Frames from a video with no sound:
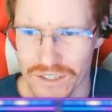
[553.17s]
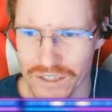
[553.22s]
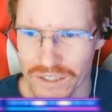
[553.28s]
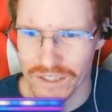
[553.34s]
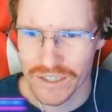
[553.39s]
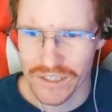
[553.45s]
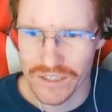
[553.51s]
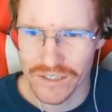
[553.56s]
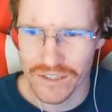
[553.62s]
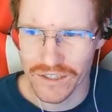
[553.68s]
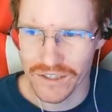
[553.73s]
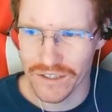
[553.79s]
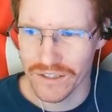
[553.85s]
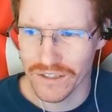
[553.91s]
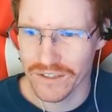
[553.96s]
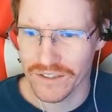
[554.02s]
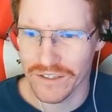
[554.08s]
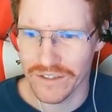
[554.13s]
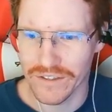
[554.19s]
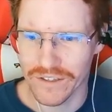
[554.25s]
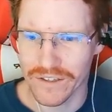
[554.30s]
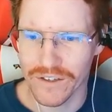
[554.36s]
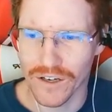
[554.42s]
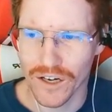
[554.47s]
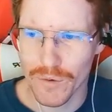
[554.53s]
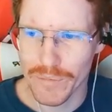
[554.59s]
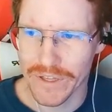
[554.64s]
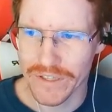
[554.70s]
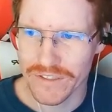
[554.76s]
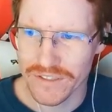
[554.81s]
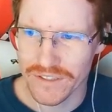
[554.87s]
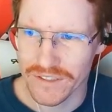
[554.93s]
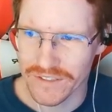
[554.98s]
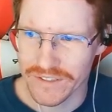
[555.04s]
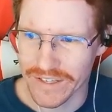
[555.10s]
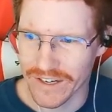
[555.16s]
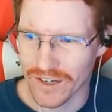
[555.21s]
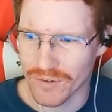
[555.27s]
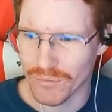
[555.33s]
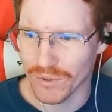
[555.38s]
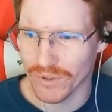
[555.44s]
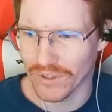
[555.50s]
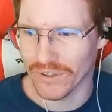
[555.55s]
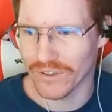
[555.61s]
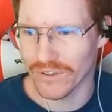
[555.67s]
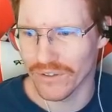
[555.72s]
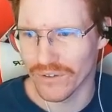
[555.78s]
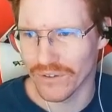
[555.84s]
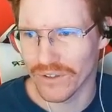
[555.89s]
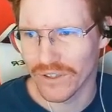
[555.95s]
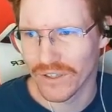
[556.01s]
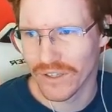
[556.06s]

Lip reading: in the comments down below